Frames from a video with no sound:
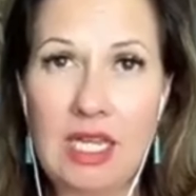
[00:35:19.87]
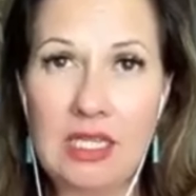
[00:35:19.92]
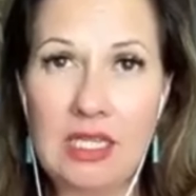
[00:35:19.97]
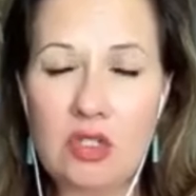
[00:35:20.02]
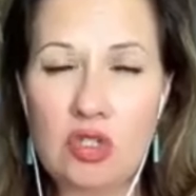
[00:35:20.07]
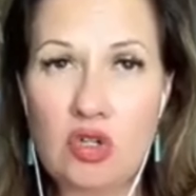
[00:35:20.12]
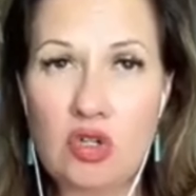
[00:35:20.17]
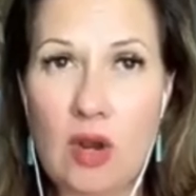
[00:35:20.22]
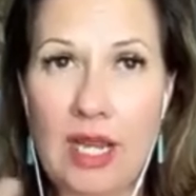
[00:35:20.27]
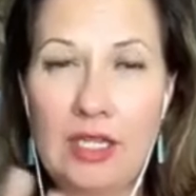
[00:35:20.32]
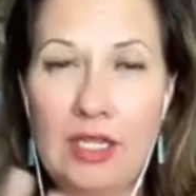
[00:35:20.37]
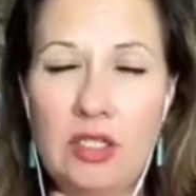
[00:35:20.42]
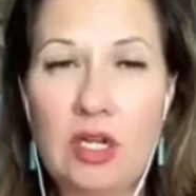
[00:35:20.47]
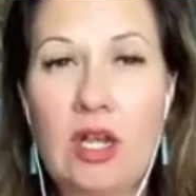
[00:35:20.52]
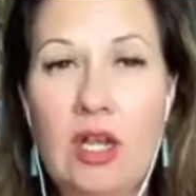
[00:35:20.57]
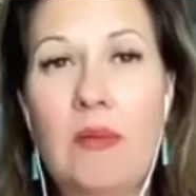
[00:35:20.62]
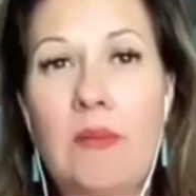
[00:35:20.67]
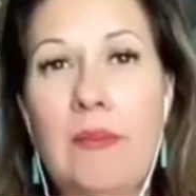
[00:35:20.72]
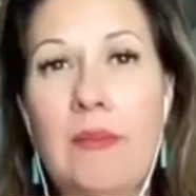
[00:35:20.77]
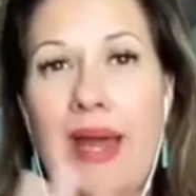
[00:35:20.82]
It's trying to
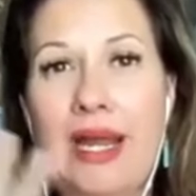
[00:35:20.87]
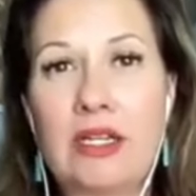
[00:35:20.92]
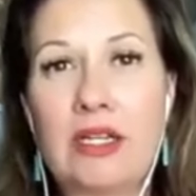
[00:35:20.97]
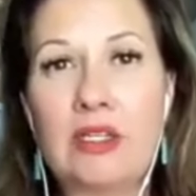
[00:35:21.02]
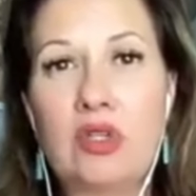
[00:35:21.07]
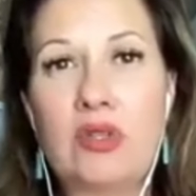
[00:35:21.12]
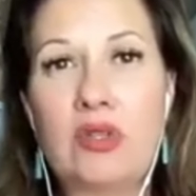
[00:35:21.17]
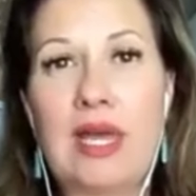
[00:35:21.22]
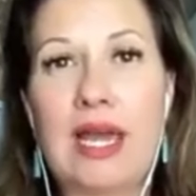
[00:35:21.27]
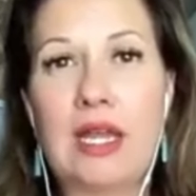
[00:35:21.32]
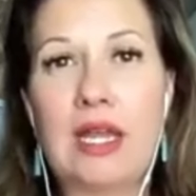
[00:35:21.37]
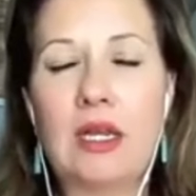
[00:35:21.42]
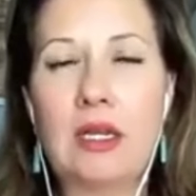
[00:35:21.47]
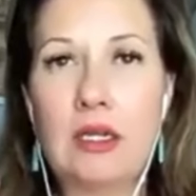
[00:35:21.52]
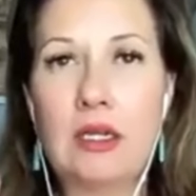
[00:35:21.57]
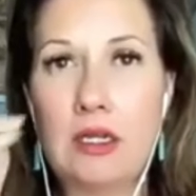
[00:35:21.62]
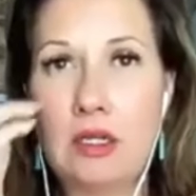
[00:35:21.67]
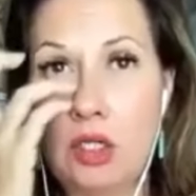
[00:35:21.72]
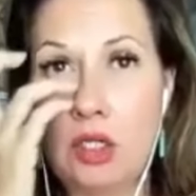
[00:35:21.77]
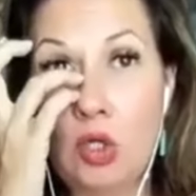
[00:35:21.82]
come back to that
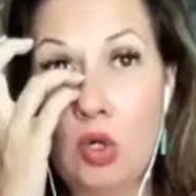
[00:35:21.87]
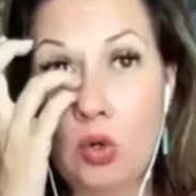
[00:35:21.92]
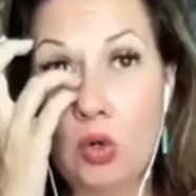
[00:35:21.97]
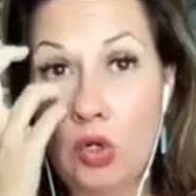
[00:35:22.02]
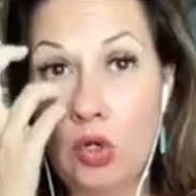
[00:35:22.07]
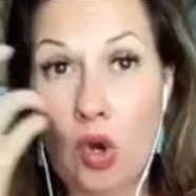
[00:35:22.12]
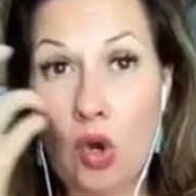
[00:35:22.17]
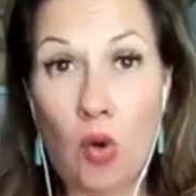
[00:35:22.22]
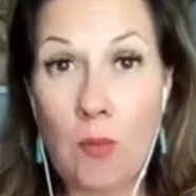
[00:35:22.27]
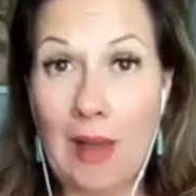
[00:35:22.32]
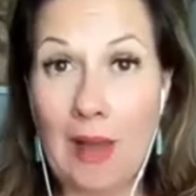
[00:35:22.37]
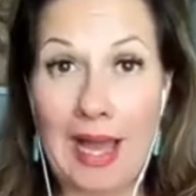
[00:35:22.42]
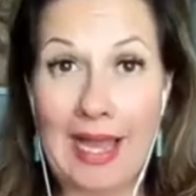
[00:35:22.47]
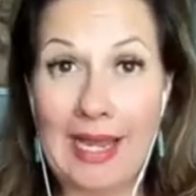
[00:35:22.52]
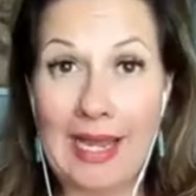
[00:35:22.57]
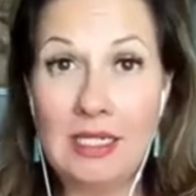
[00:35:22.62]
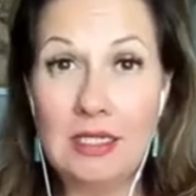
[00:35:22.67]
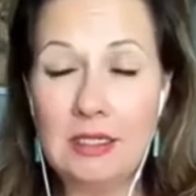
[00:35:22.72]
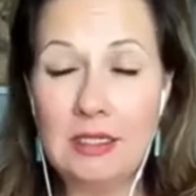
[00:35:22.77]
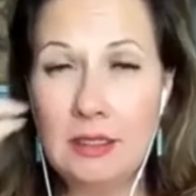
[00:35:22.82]
you don't know
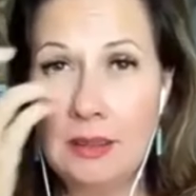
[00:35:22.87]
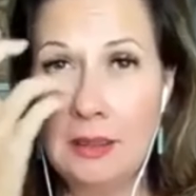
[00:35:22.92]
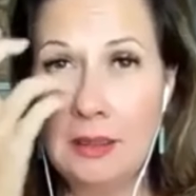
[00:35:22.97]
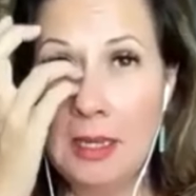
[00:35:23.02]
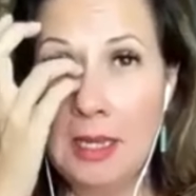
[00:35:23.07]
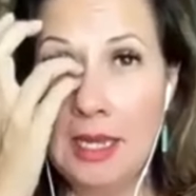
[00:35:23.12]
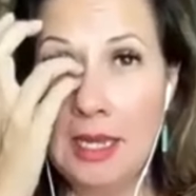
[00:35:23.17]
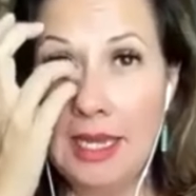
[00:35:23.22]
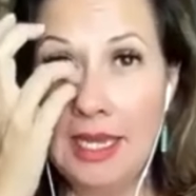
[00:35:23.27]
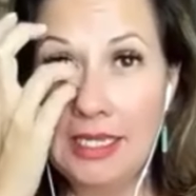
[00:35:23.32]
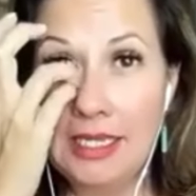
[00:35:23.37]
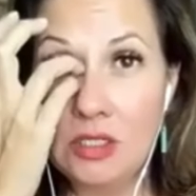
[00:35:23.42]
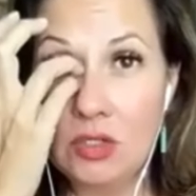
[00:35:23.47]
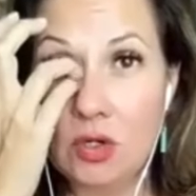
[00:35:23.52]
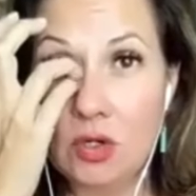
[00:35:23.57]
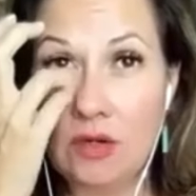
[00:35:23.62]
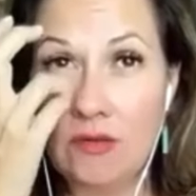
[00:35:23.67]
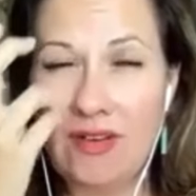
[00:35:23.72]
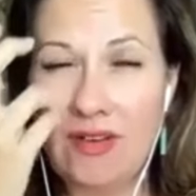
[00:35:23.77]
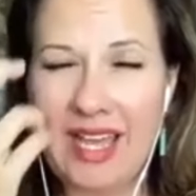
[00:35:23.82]
mind. It's
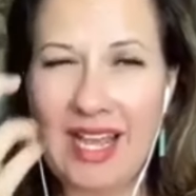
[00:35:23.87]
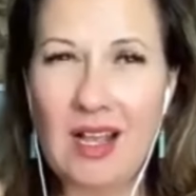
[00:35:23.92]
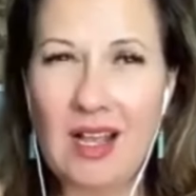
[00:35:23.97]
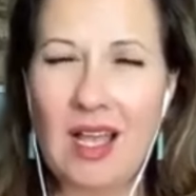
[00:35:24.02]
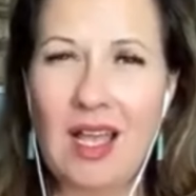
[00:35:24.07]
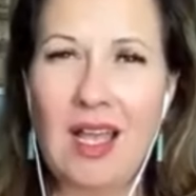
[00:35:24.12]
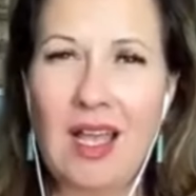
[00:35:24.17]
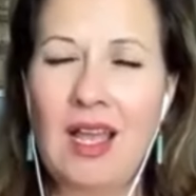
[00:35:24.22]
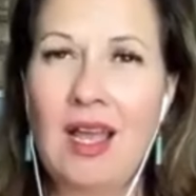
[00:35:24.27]
sort of like,